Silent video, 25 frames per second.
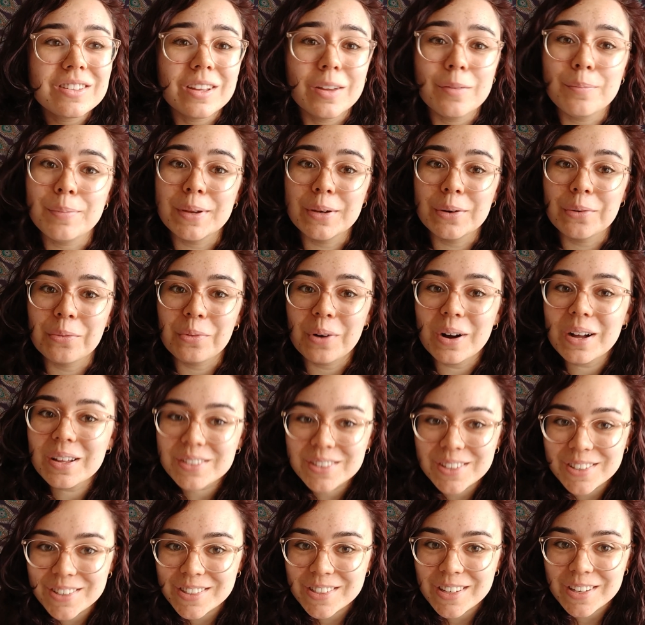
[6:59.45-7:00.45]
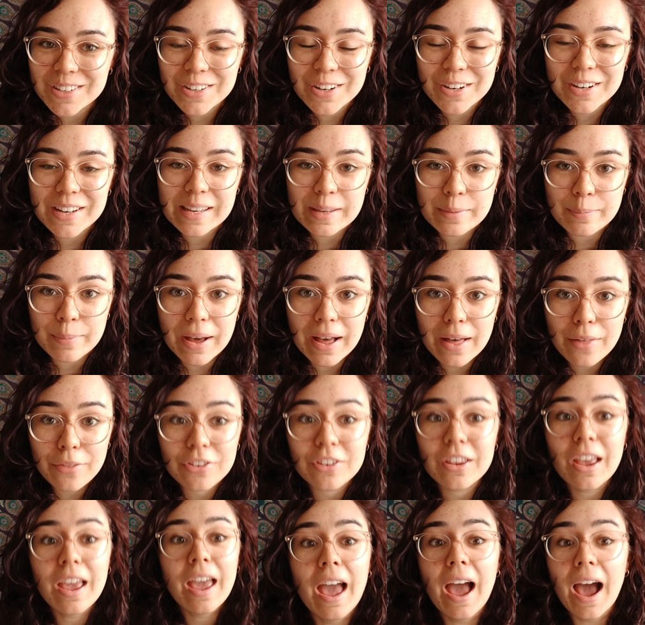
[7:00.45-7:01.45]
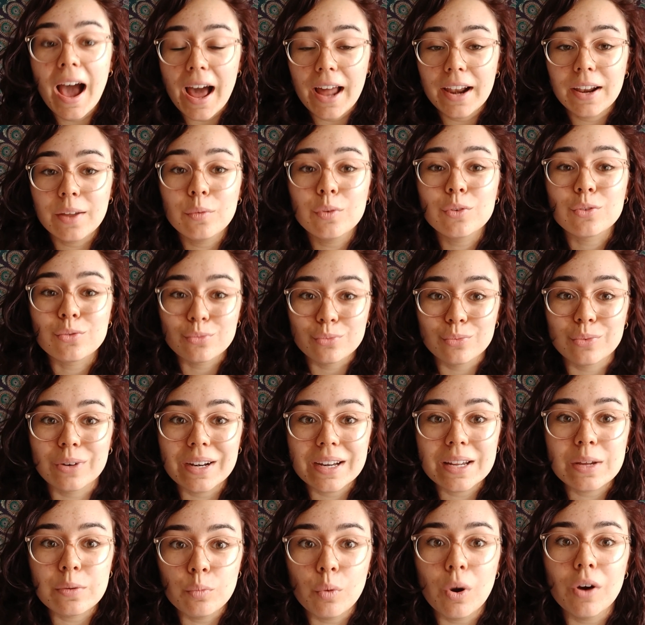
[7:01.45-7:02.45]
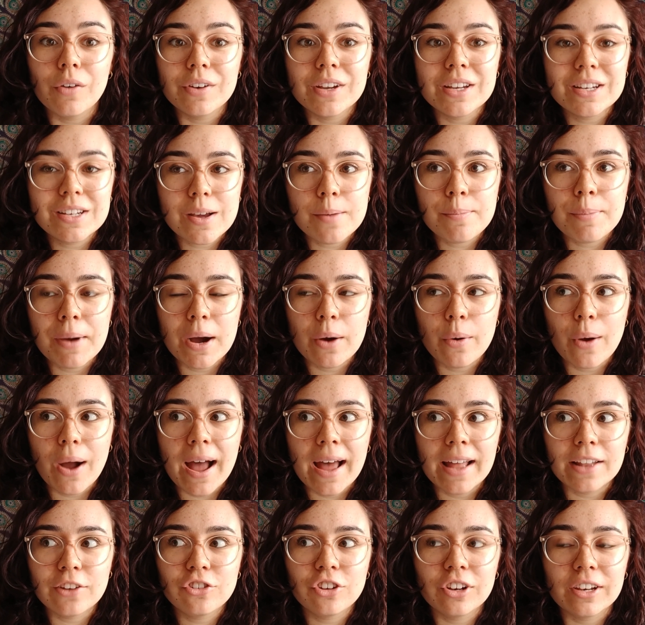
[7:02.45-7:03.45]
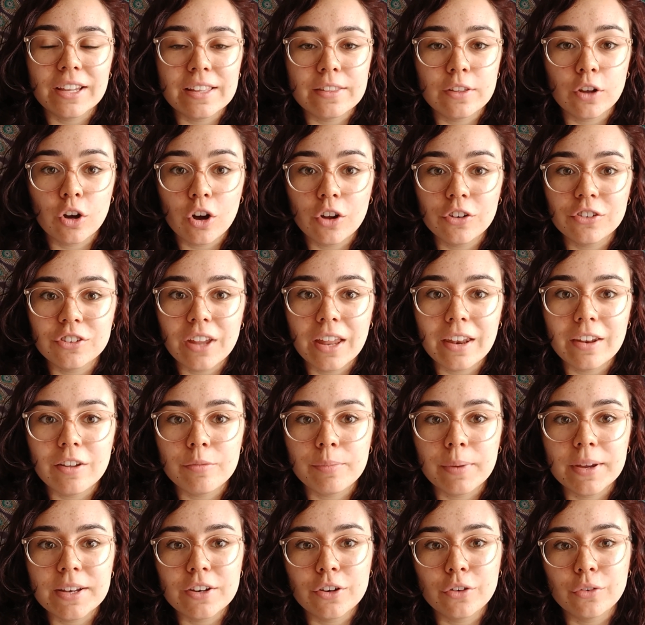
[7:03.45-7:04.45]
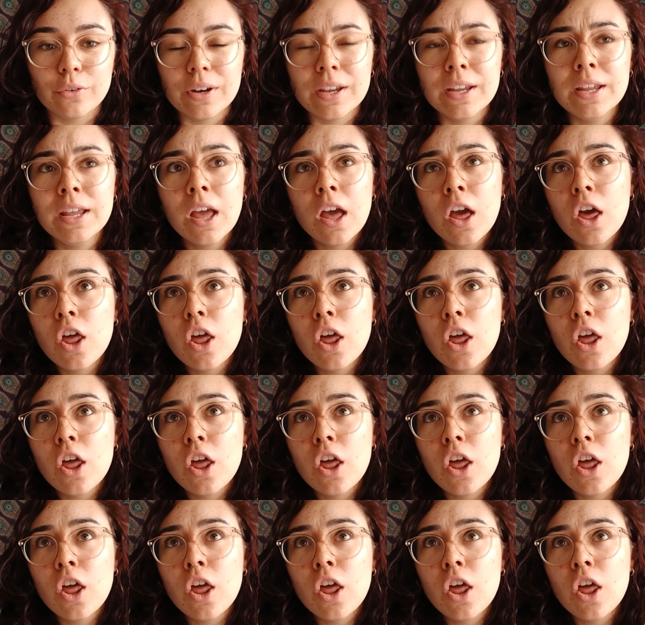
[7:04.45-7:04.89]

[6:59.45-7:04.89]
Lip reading: It had been a while since I'd done any maths, and I was really worried about actually the content of my degree,